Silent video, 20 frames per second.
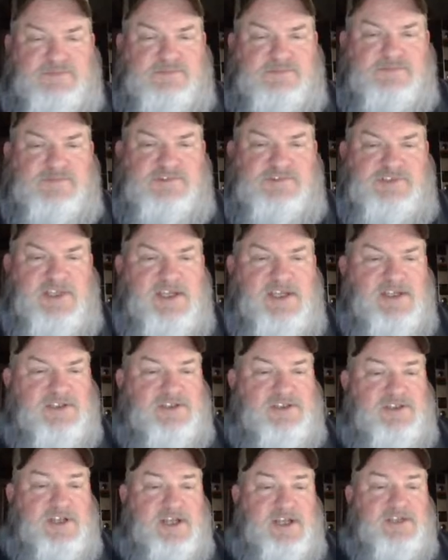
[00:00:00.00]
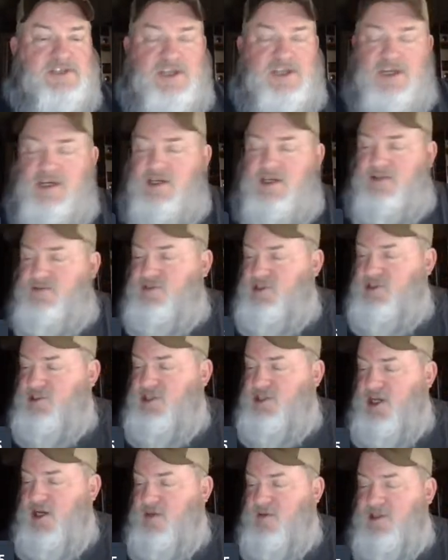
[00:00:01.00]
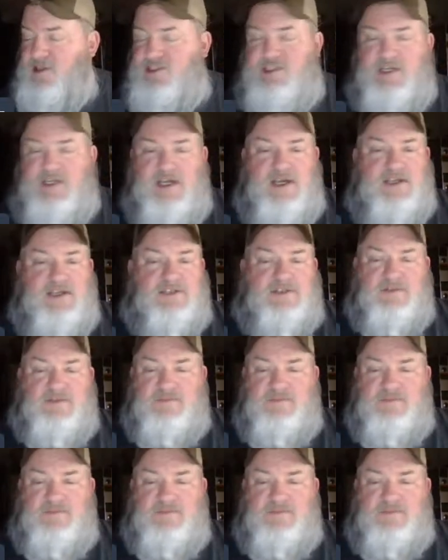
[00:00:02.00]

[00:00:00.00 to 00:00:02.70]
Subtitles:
She's good. She's good at what she does.